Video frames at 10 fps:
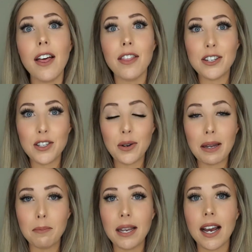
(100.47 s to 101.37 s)
then do
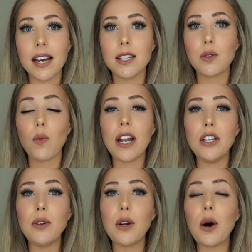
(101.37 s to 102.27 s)
it, because when
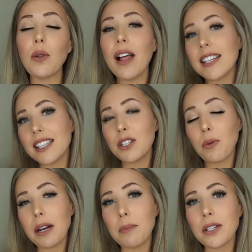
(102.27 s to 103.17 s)
you go less than
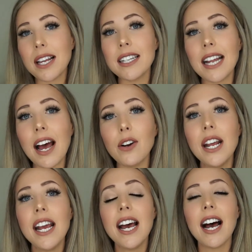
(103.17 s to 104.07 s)
20% down,
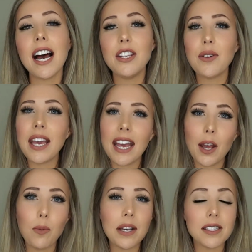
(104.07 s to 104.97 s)
you get
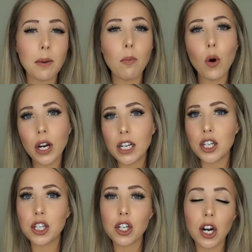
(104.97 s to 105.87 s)
hit with some mortgage
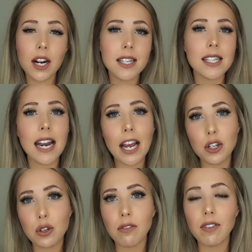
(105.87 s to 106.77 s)
insurance and
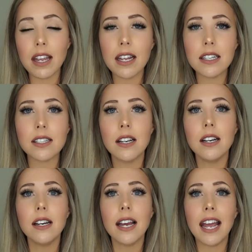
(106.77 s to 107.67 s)
extra fees,
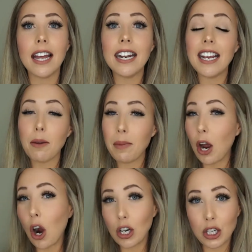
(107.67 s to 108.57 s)
and it can be
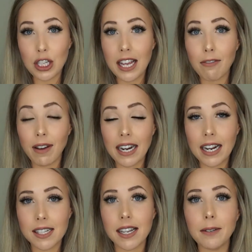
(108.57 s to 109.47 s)
harder to get
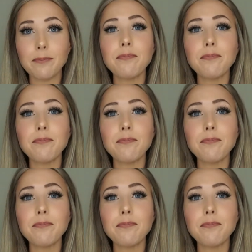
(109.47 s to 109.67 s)
financing.